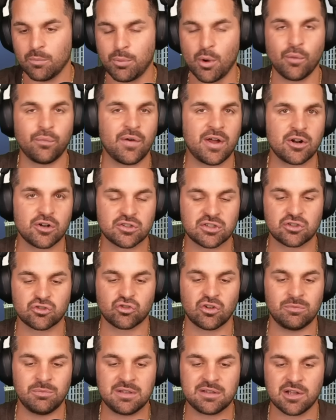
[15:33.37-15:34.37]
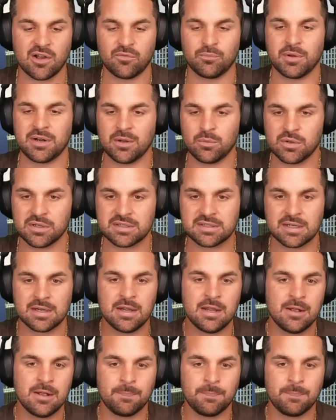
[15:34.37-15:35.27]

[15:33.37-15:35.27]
Both fighters extremely tough, but it was